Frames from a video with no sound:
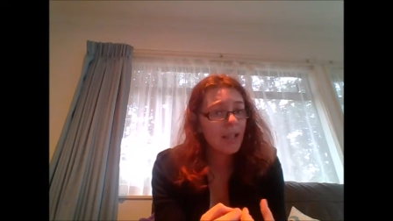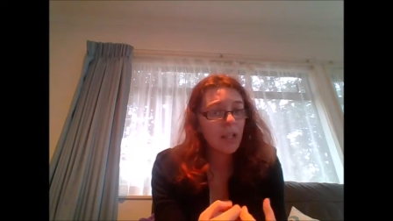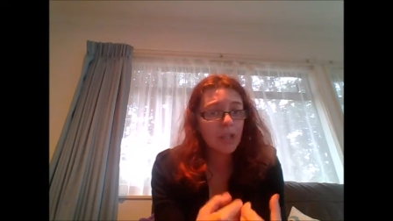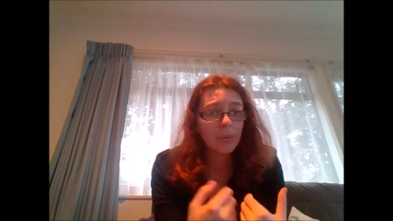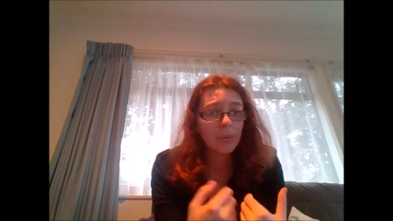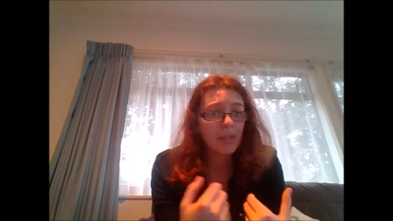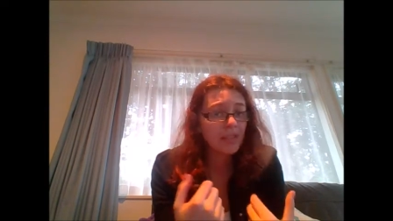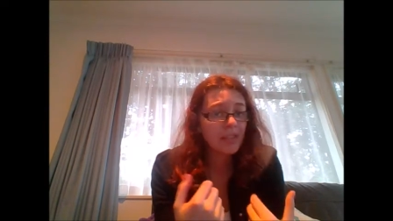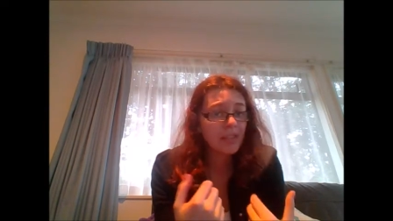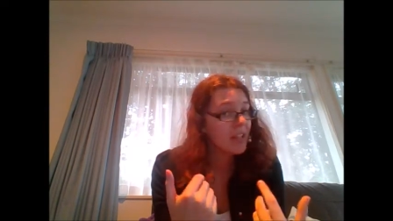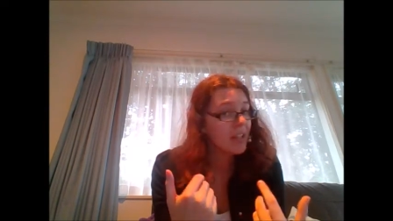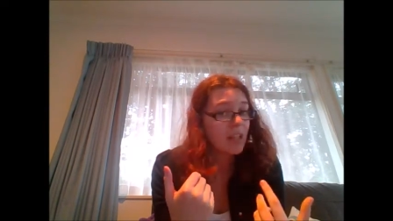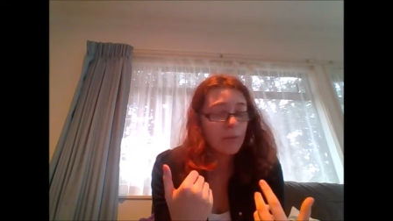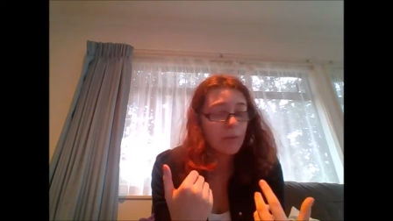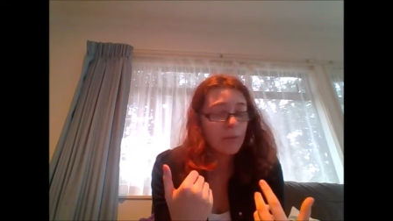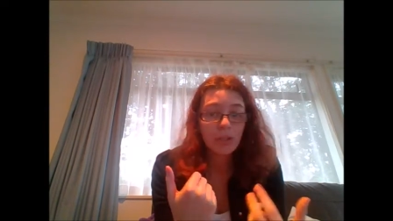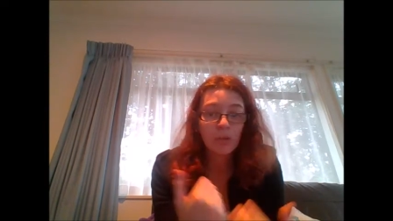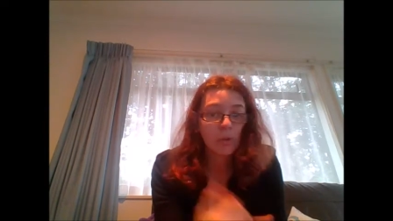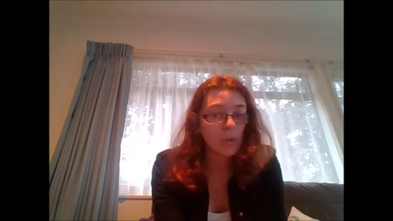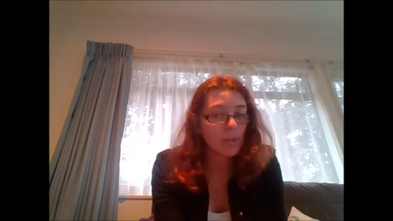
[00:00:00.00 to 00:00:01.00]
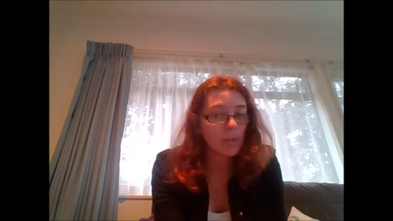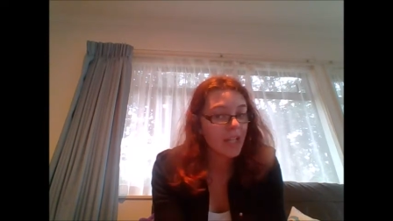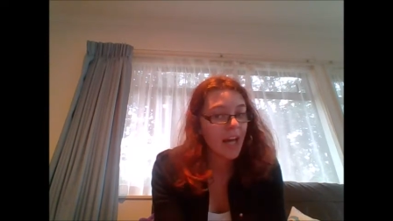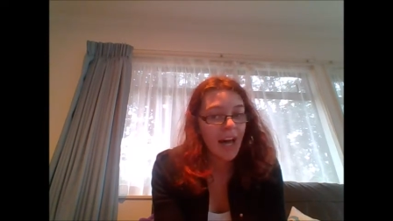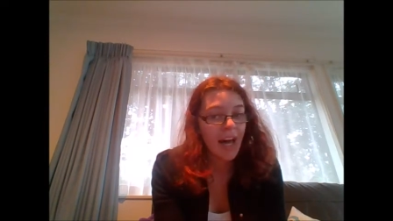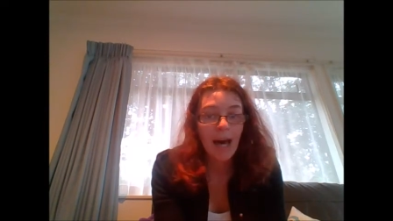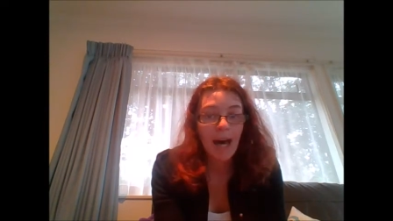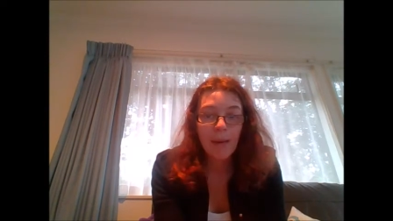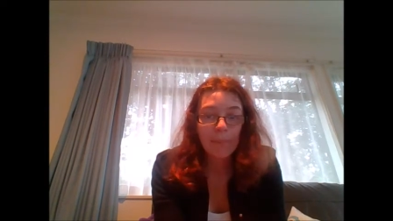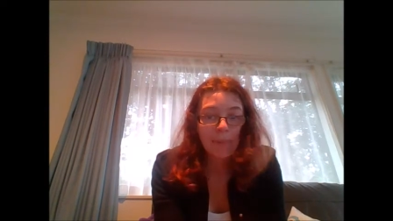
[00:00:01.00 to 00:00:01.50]
The ones that you would call in a
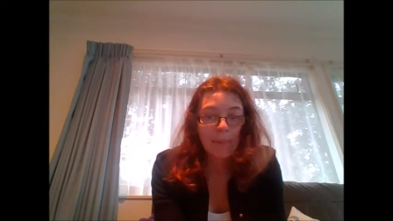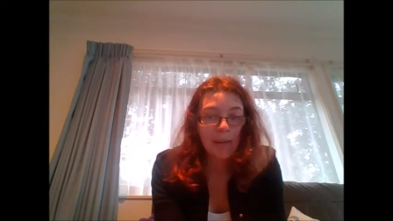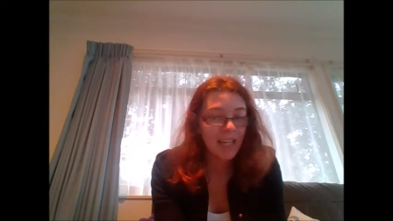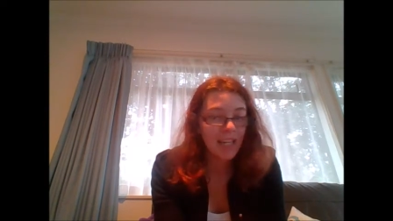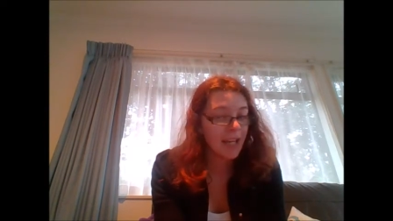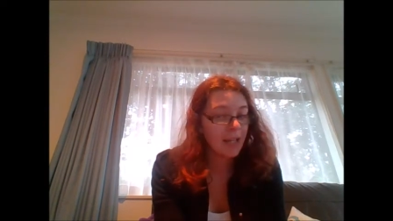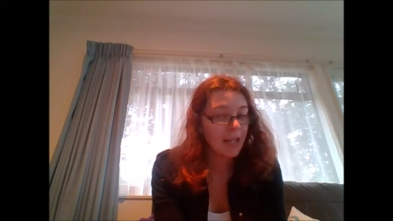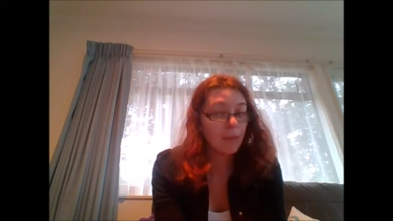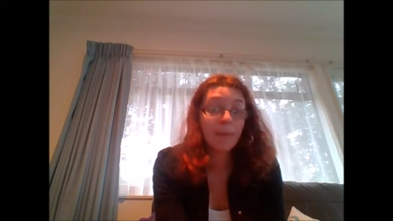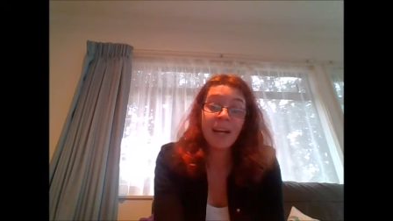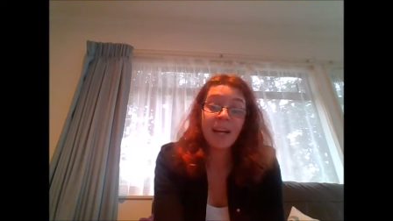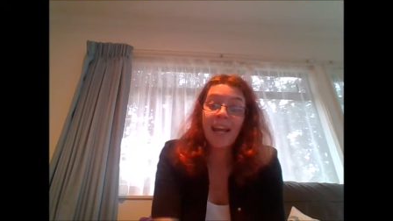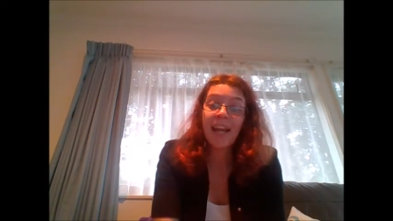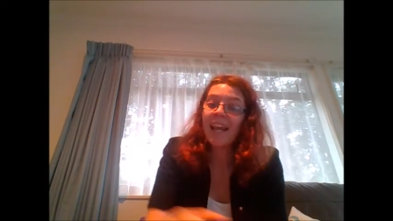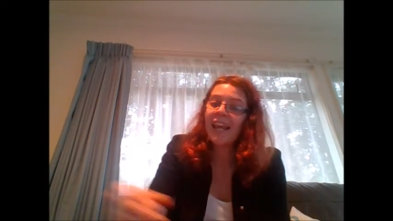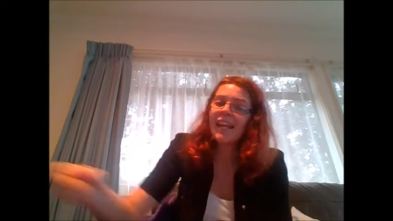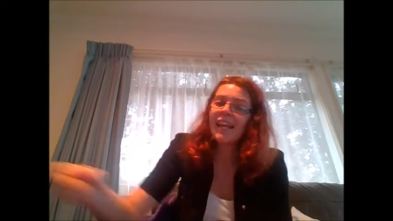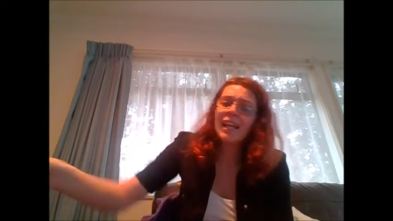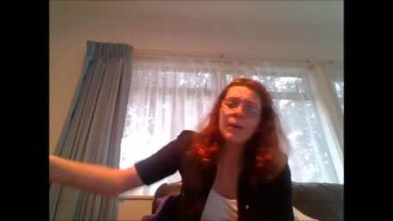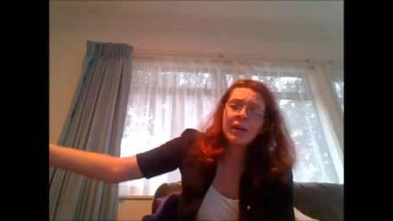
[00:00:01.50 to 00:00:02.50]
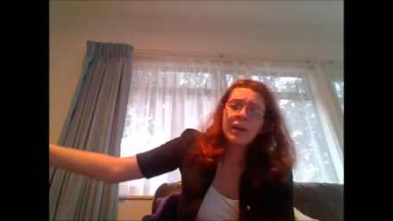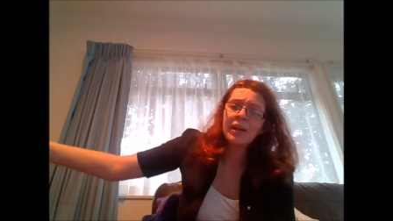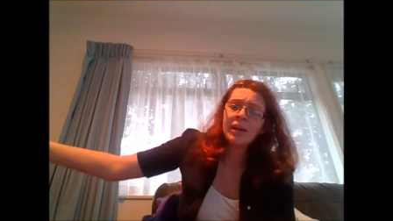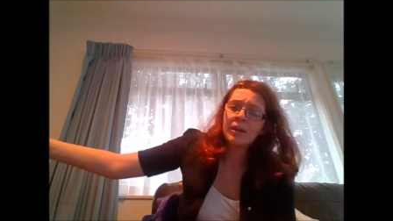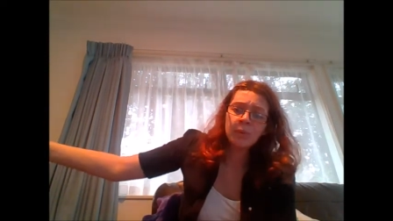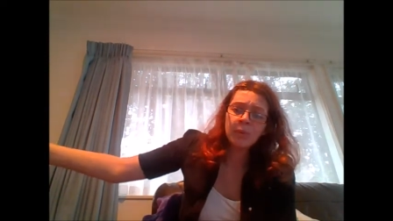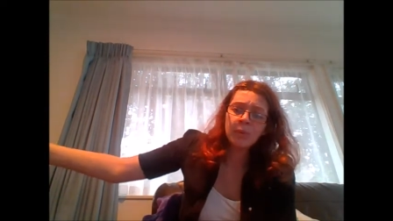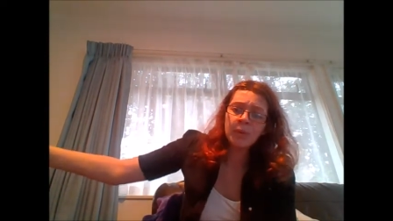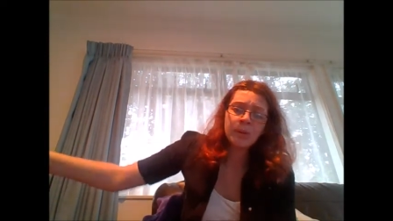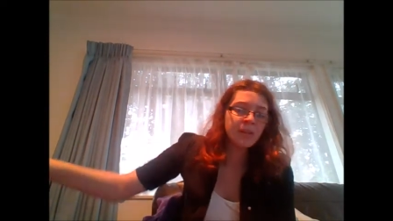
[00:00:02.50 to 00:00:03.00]
heartbeat, and no matter anywhere in
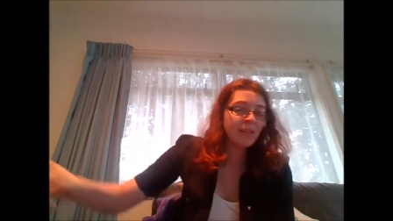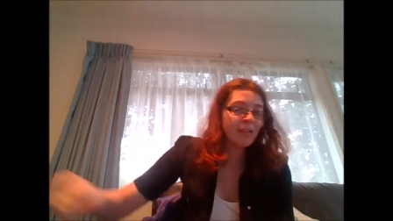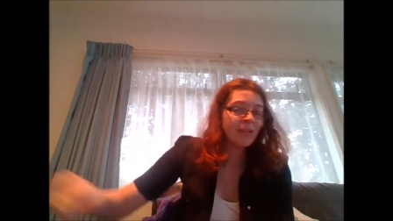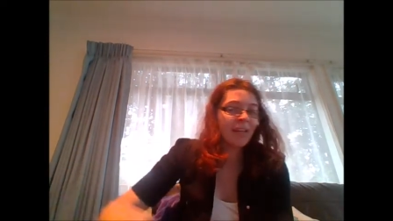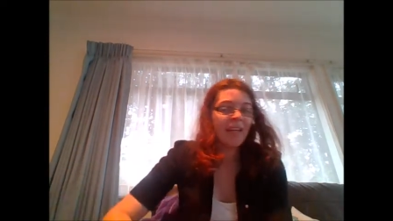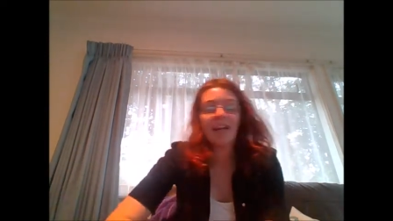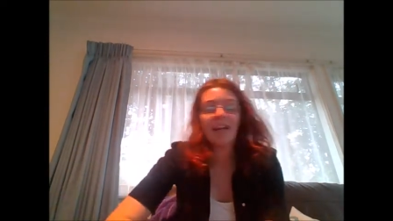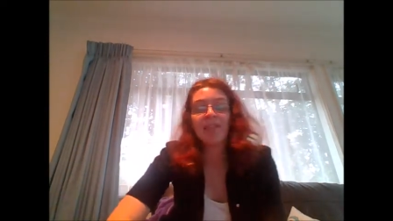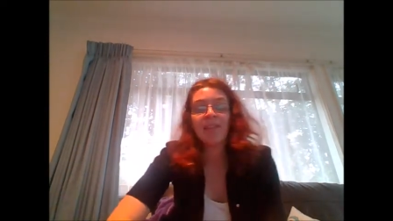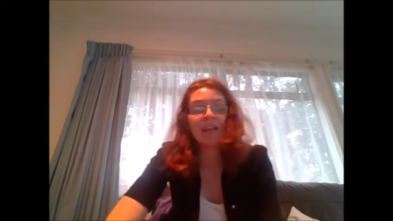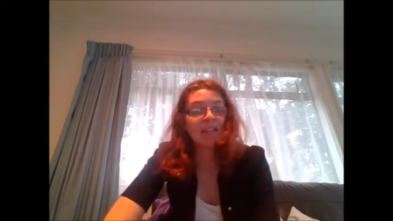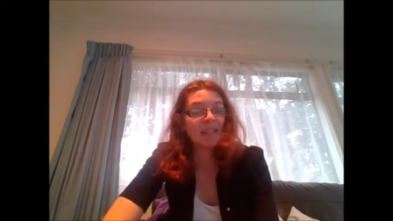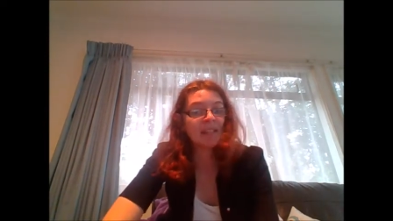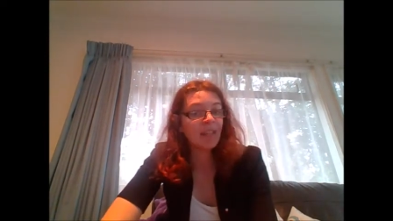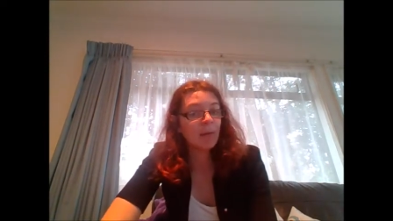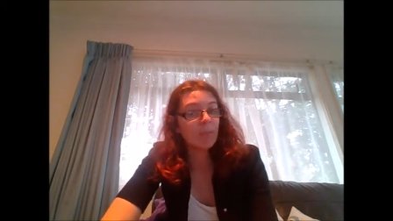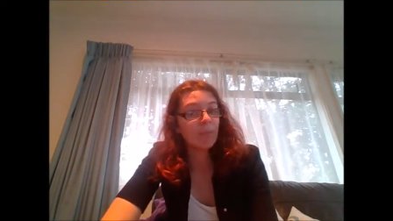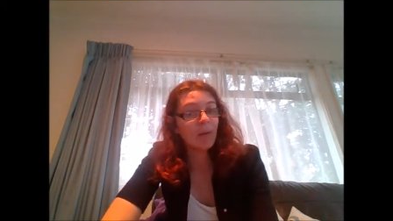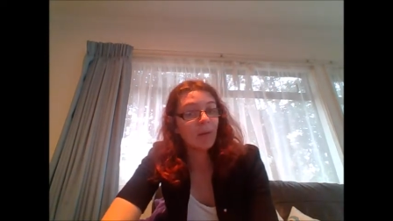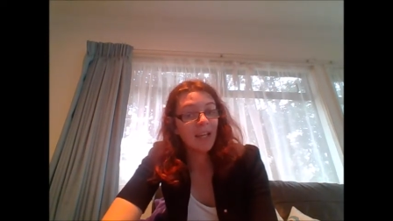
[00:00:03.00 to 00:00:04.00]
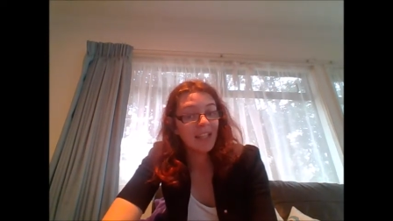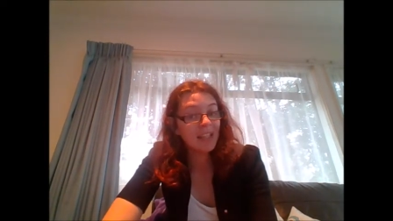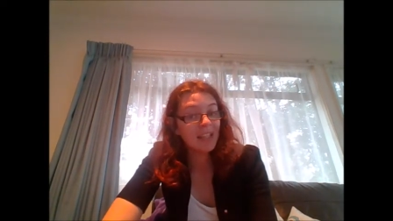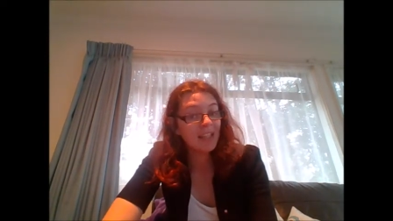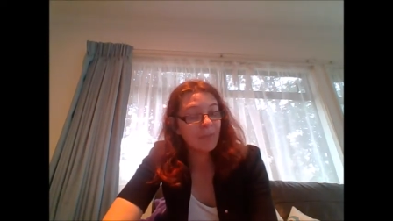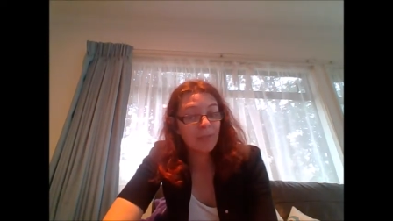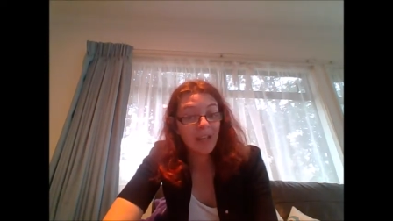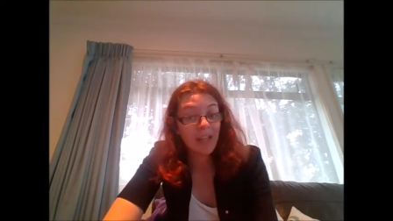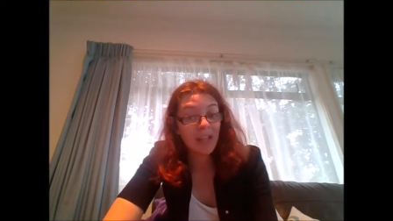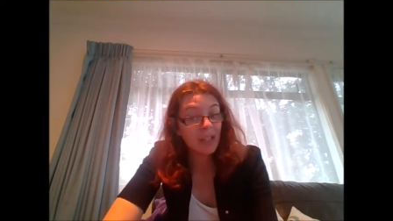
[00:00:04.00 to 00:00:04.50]
the world that they are, they'd come running
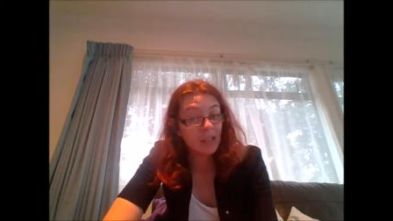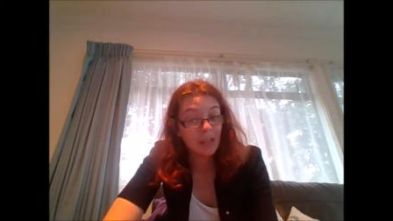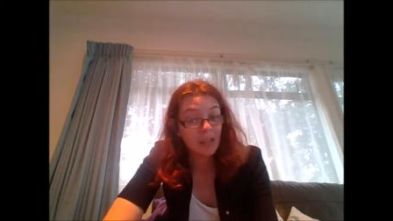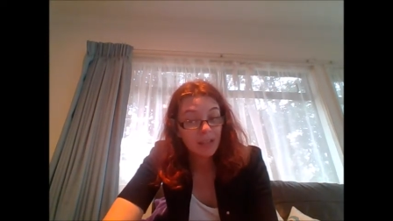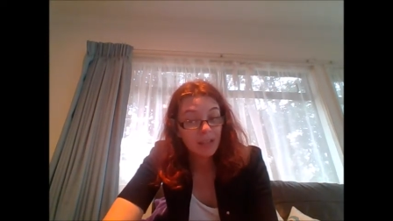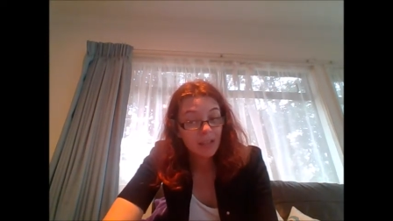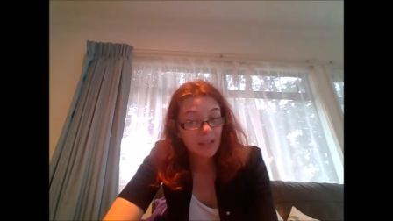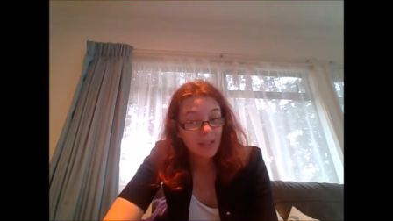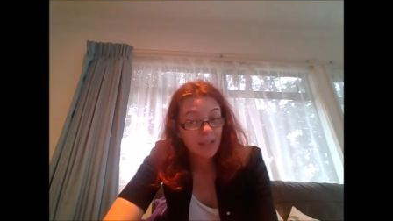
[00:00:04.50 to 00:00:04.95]
if they could.